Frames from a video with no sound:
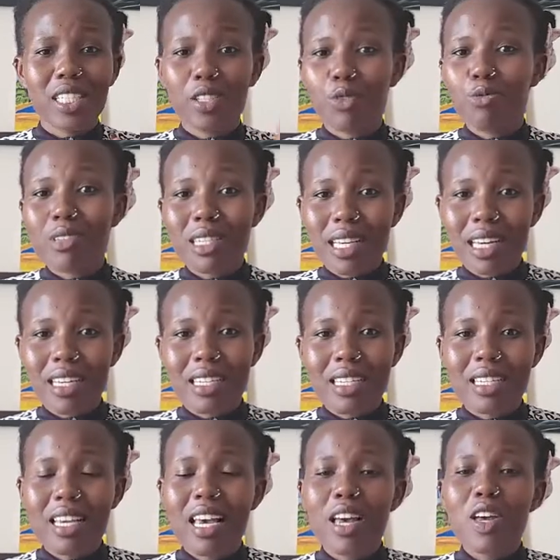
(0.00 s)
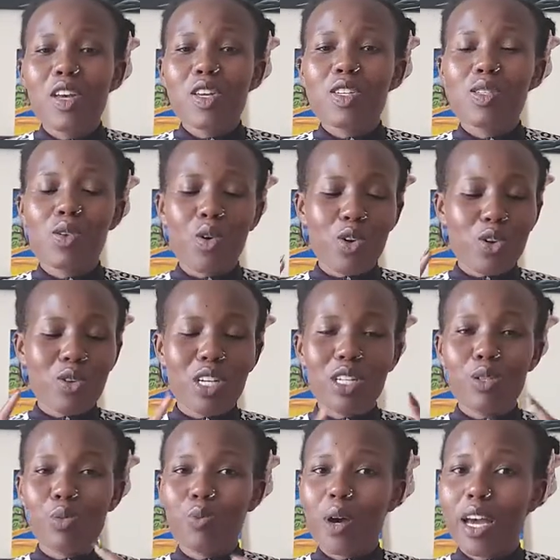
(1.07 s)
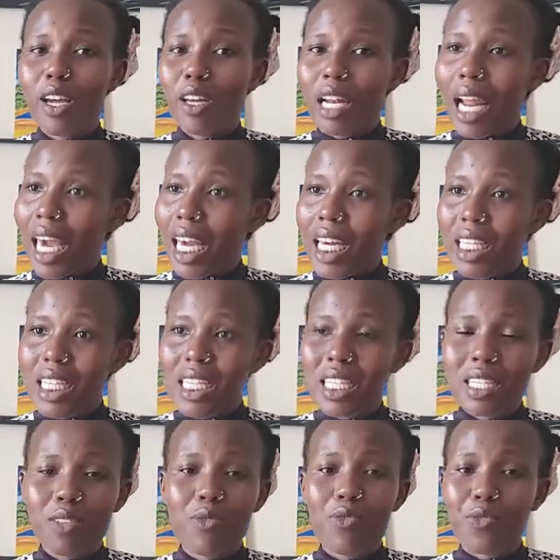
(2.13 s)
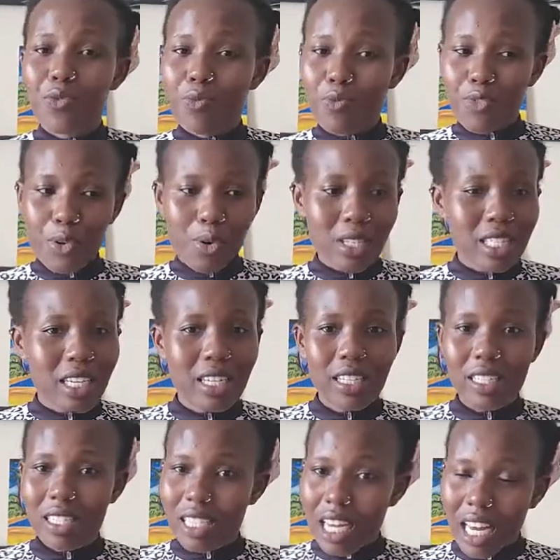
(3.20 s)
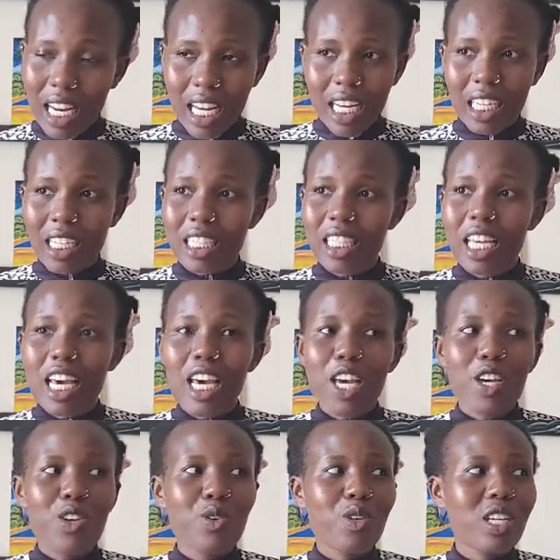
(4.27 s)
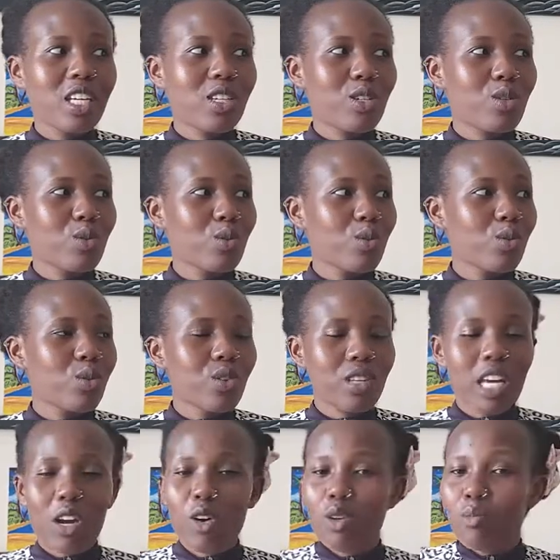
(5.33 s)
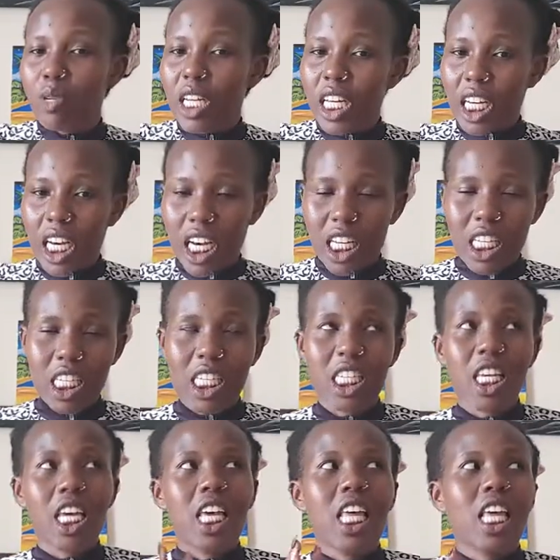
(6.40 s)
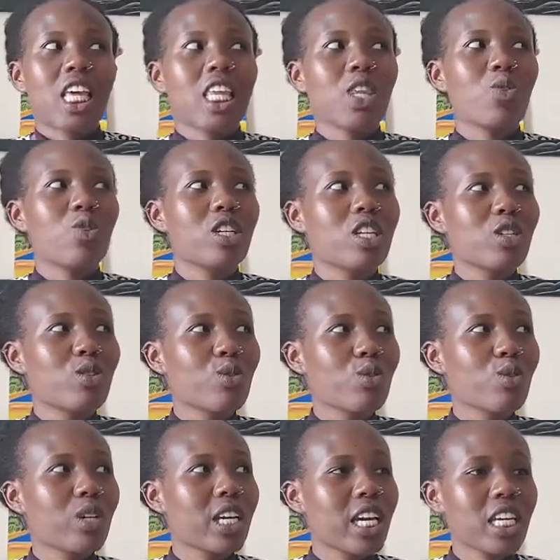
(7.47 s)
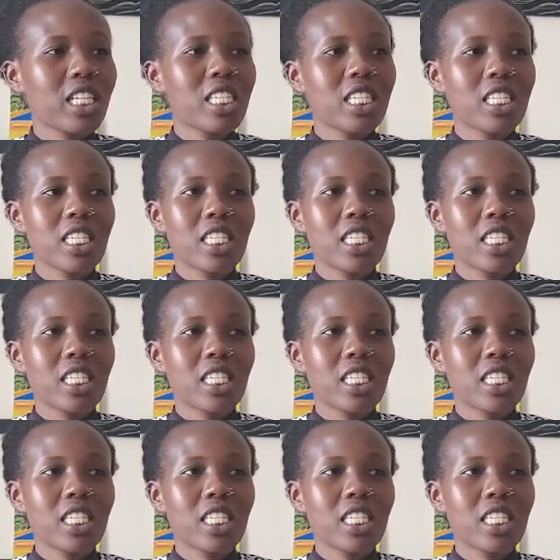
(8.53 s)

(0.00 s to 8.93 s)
useless. So you need to buy lights, front and rear lights. You need to, they're called blinkers. You need to get,